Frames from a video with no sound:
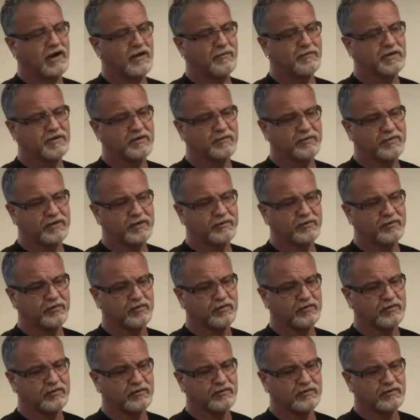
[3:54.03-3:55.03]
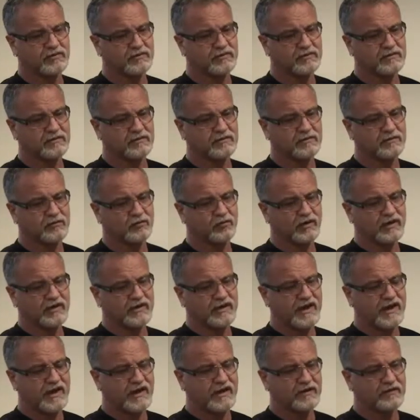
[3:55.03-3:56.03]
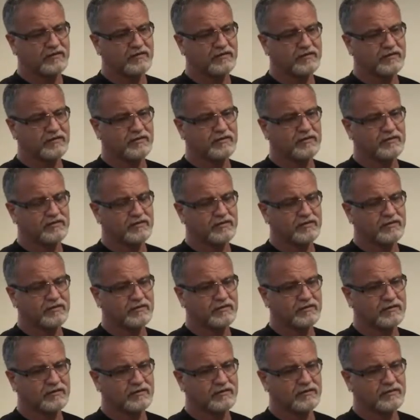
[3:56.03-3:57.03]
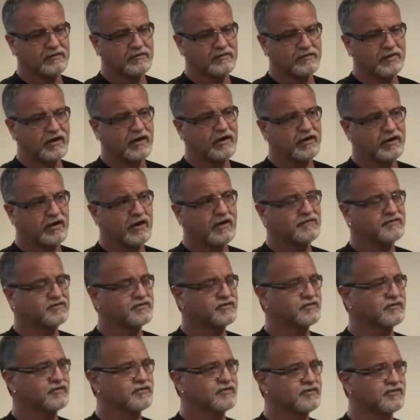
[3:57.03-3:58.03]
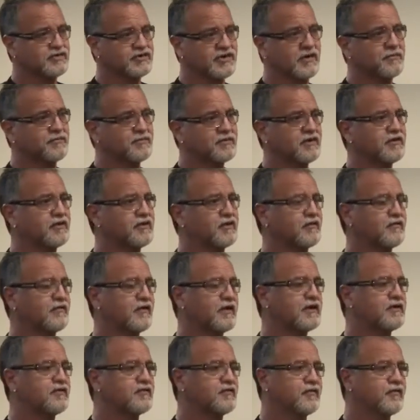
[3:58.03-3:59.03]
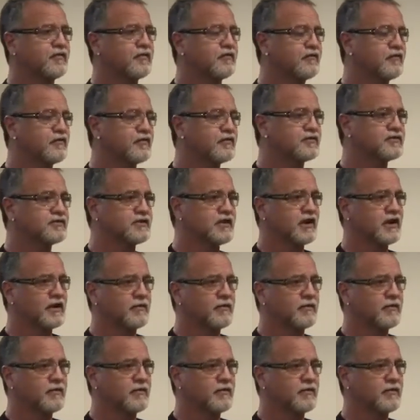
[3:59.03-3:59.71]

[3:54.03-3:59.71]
Well, how many people, when that petty officer jumped in their face for the first